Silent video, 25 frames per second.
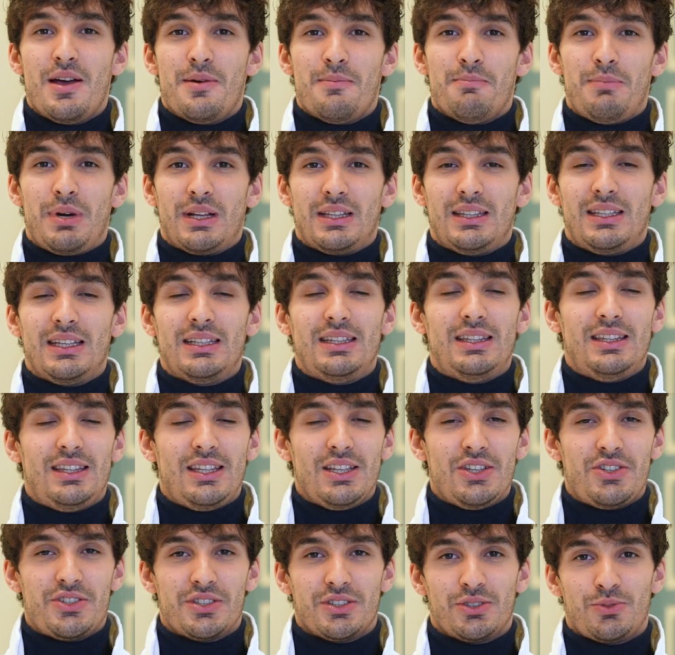But the
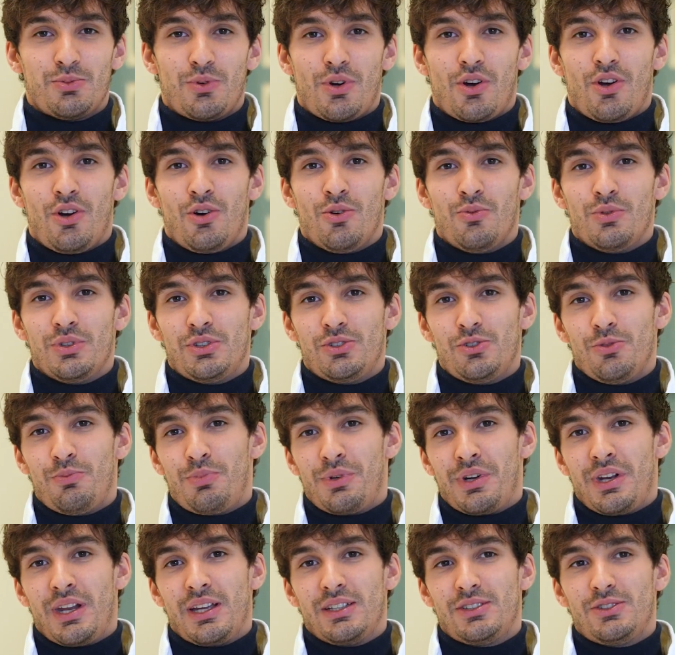teachers were always
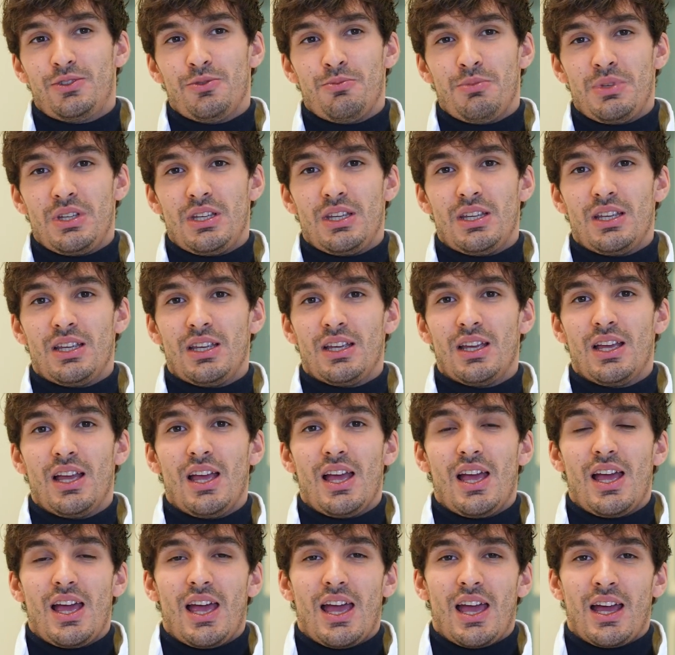super nice to me.
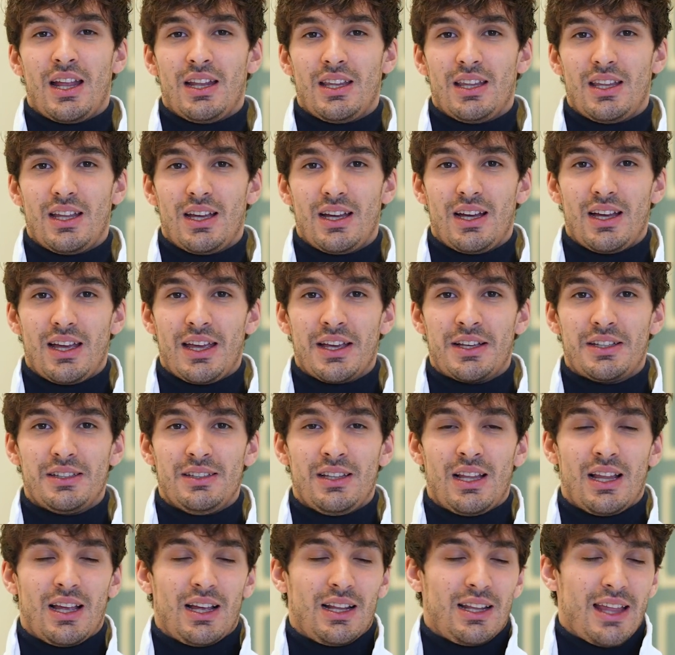And
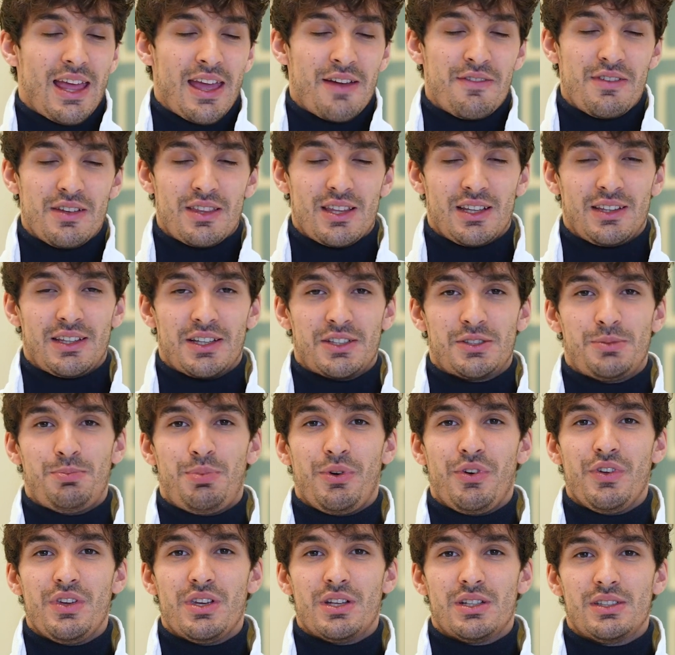everything, the
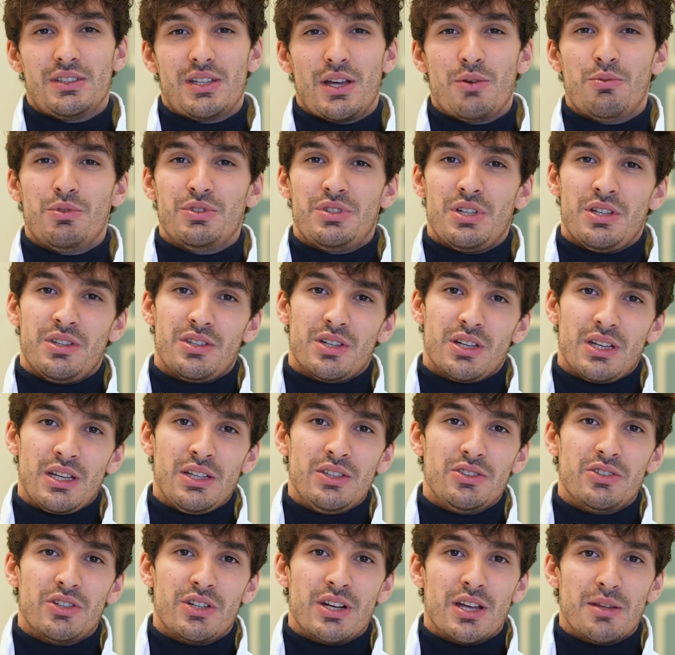experience. I was in the
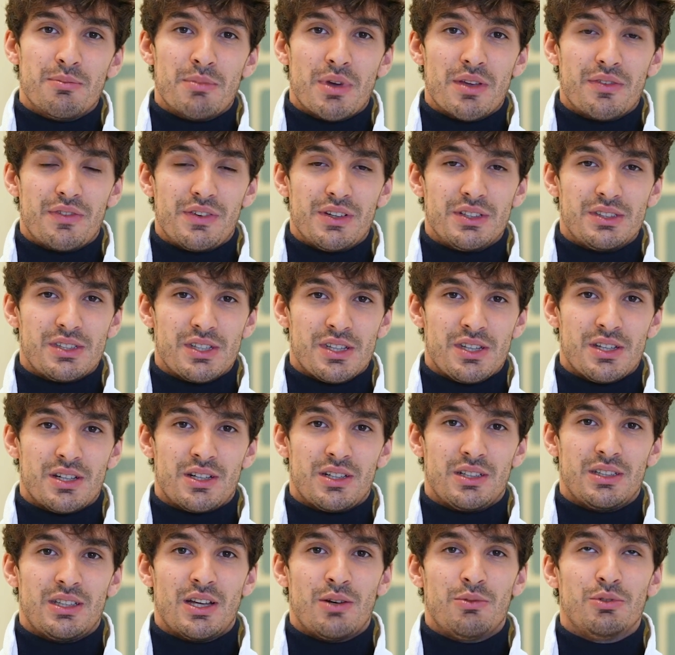internat my first
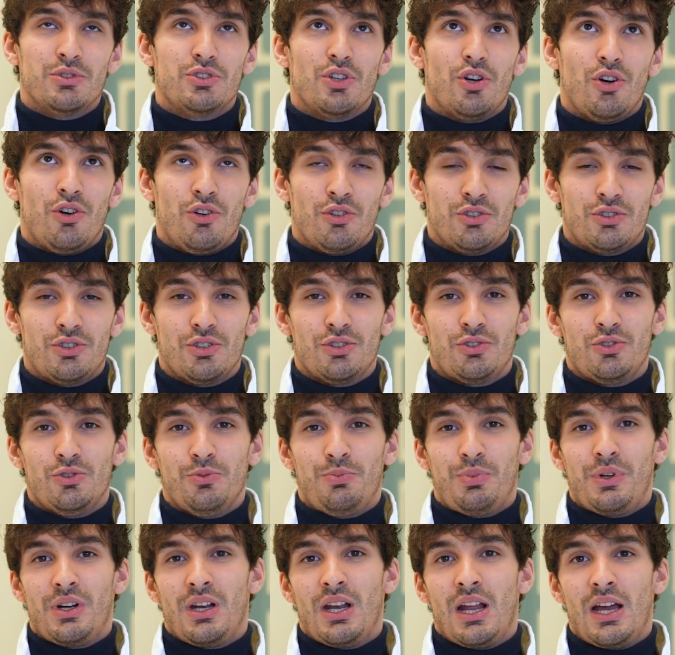year. That was also
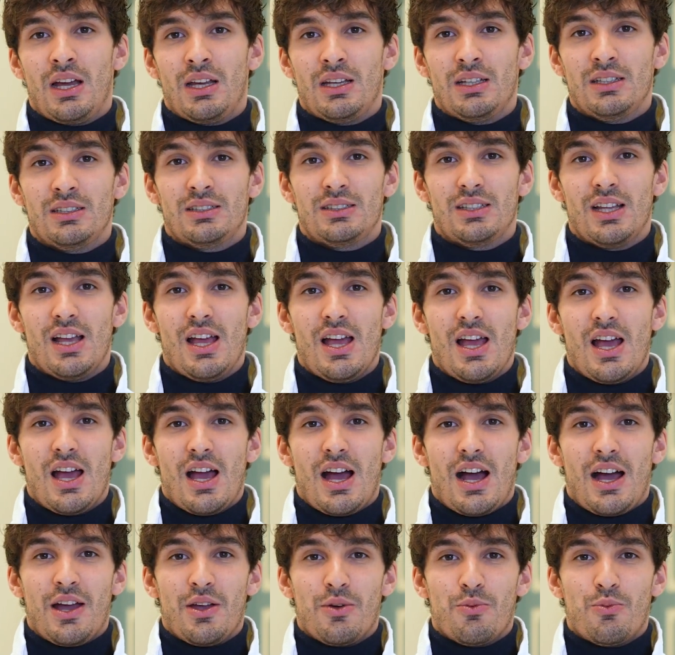super nice.
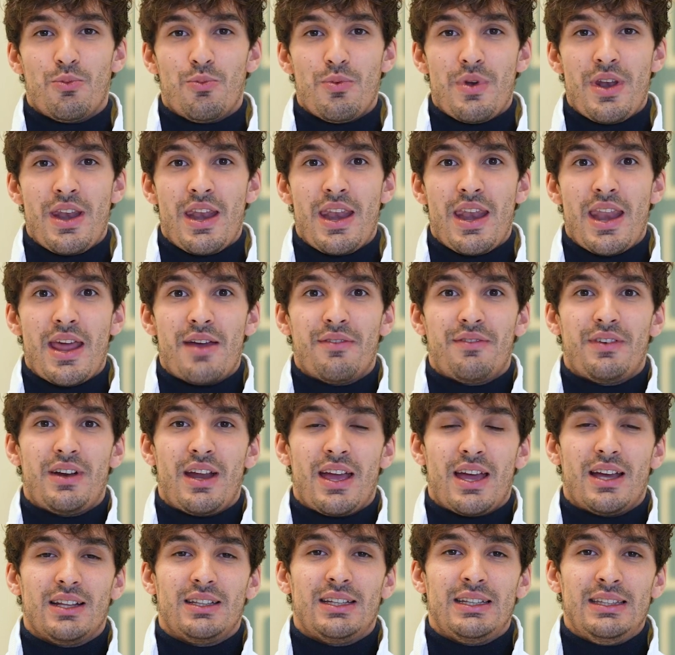I never
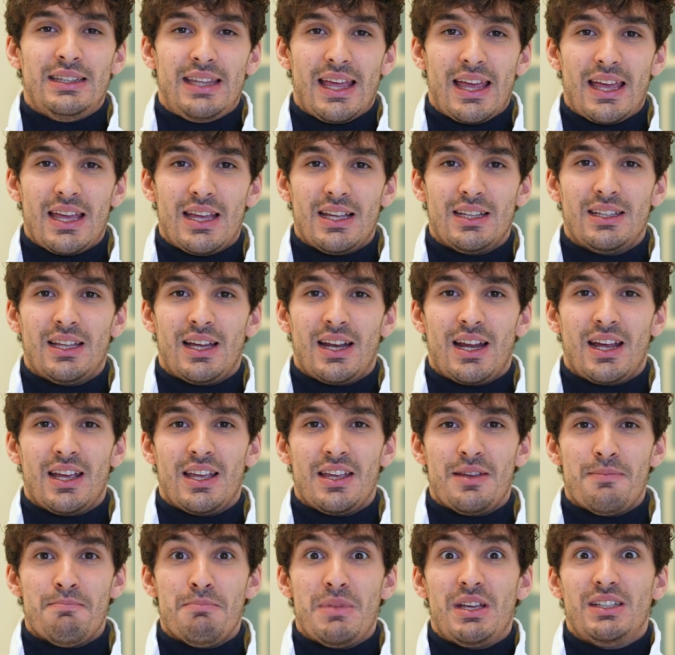had a day that
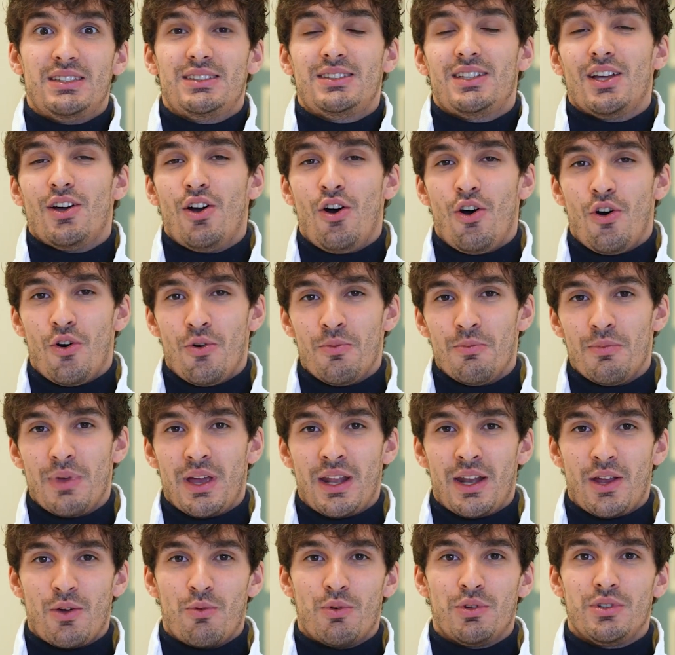I missed home
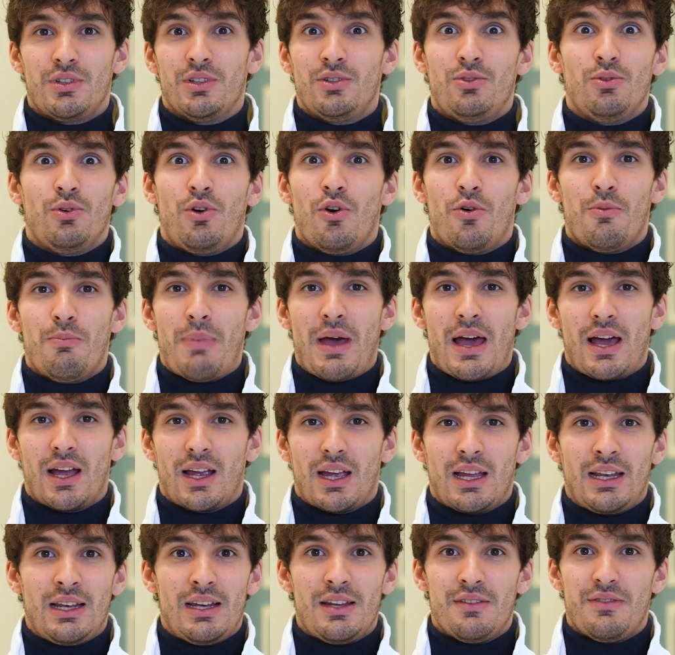and I wanted to go
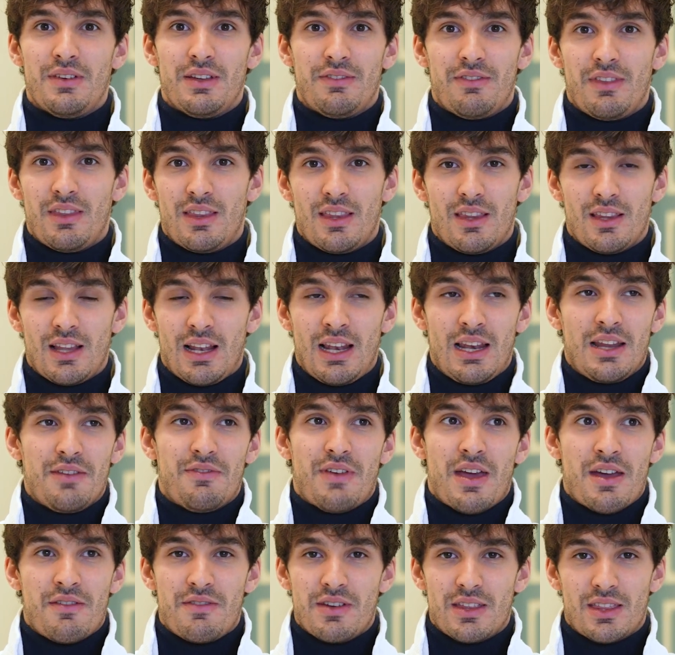back and
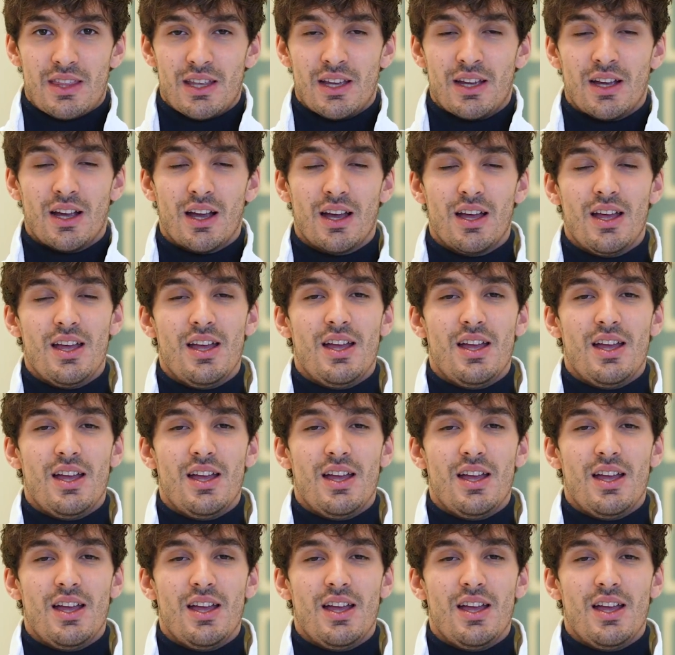leave everything.